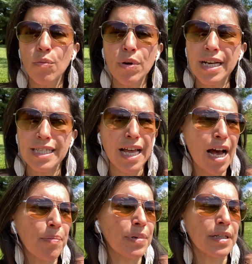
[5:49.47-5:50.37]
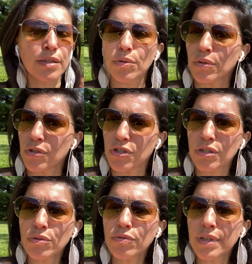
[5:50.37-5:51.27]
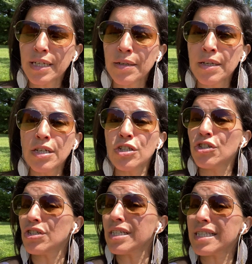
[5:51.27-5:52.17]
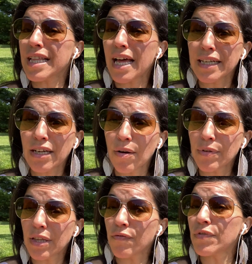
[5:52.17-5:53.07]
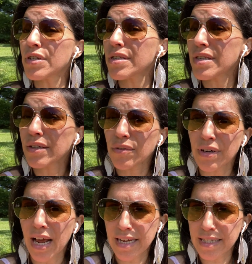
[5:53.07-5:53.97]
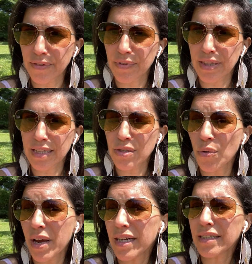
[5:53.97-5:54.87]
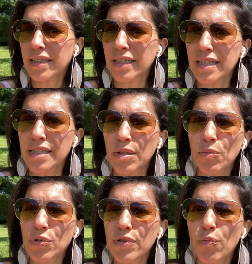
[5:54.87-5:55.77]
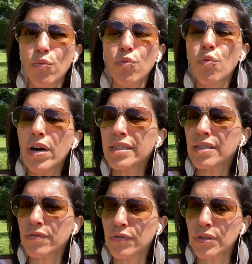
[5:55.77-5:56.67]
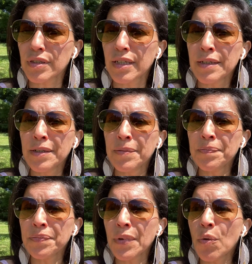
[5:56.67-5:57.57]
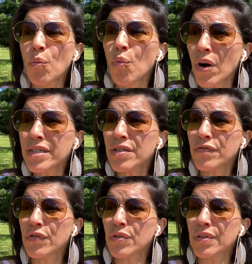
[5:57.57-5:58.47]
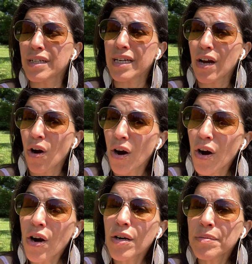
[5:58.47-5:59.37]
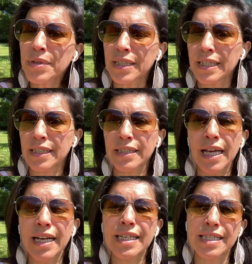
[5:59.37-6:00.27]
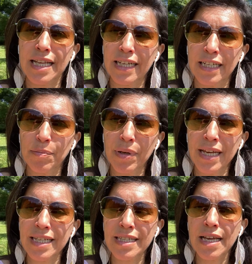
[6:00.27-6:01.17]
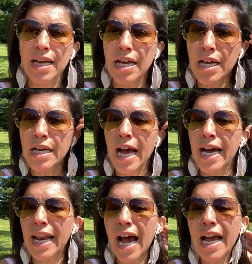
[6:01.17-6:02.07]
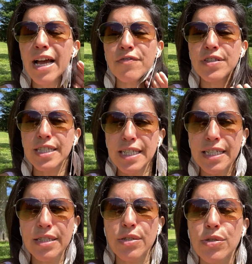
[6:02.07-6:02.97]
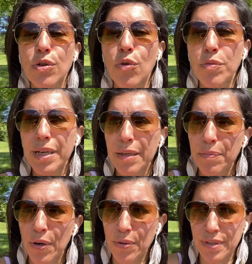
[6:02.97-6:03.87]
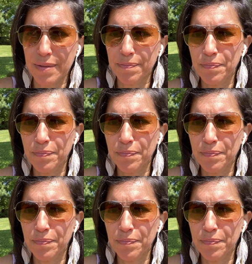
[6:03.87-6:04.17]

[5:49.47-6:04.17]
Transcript: what is happening to her children. She's standing up with it, re synchronizing with it. So anything, it's the most wonderful, wonderful harmony that is taking place. And I have seen so many posts